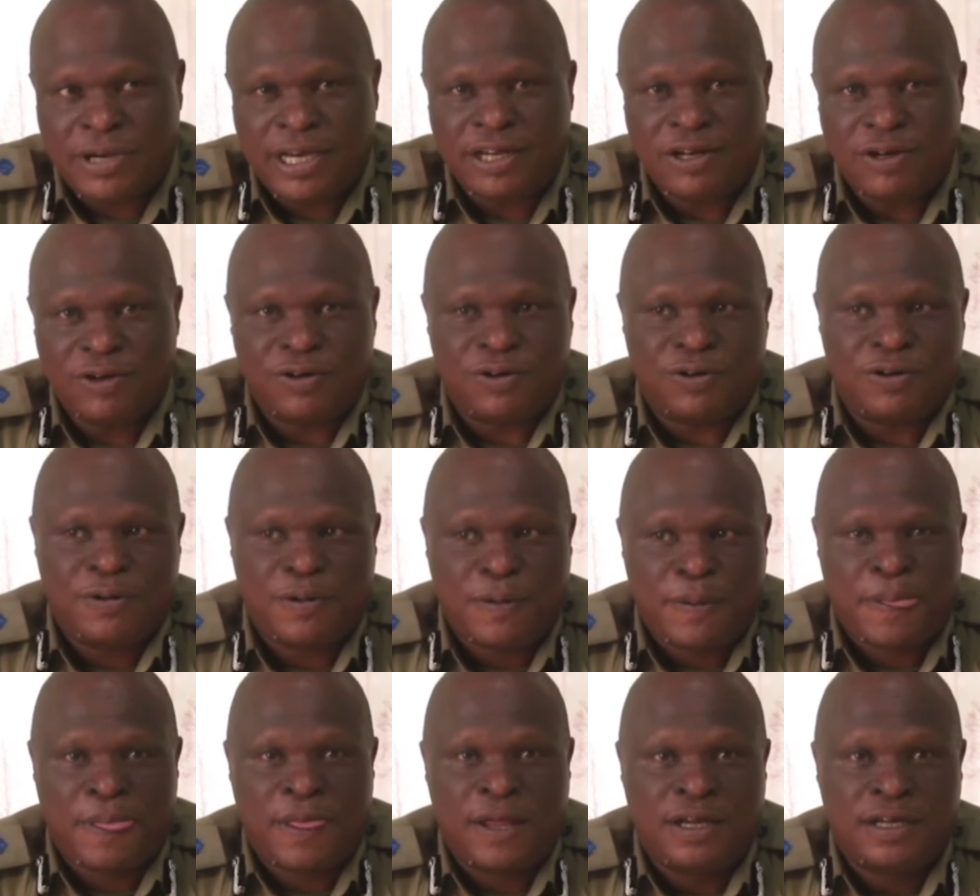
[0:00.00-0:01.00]
by law,
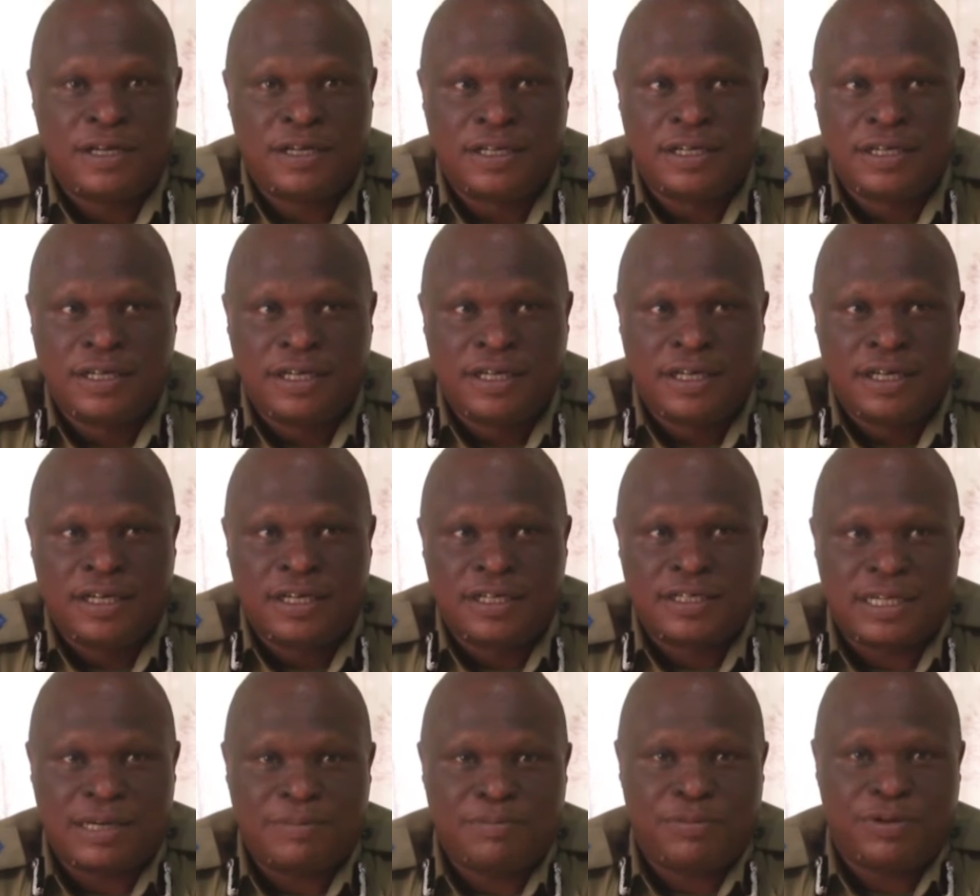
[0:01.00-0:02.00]

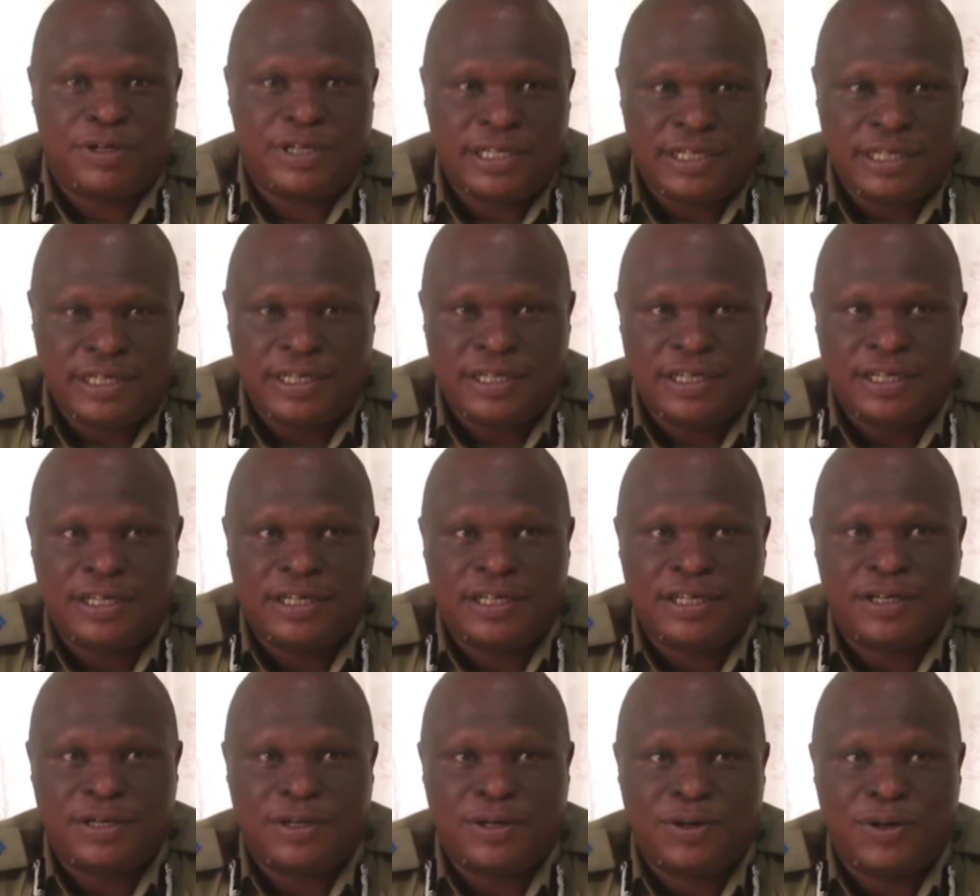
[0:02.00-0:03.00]
somebody
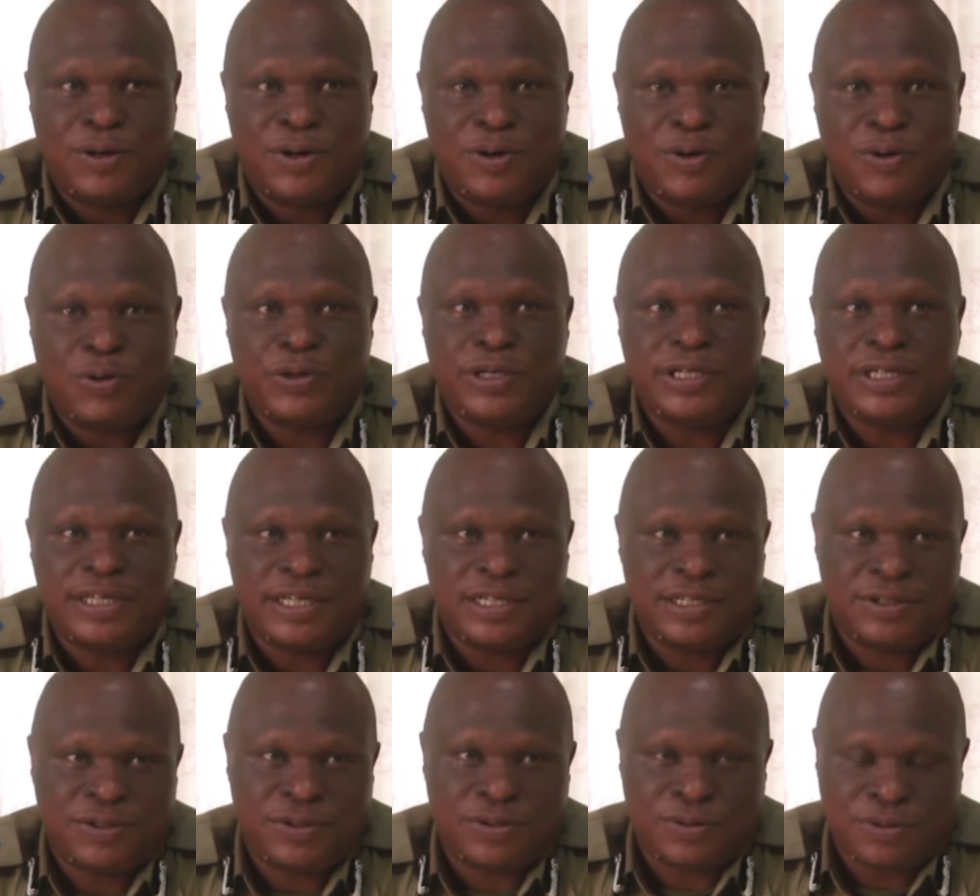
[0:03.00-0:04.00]
who
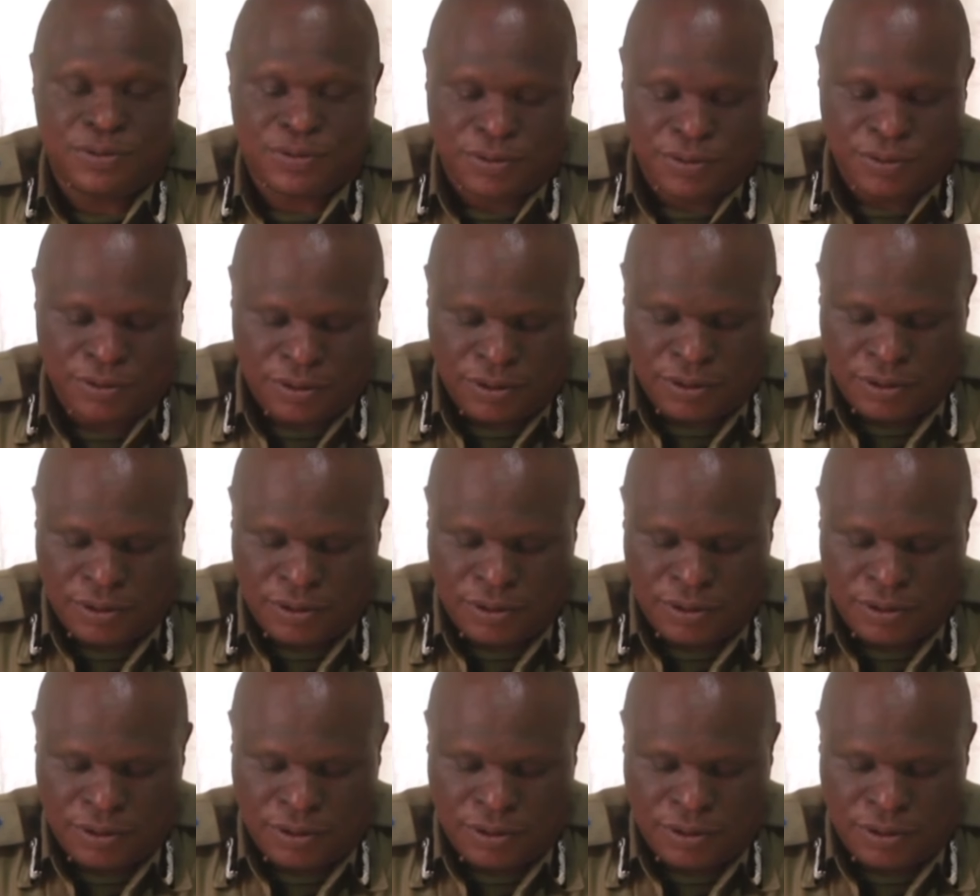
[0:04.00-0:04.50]
intends to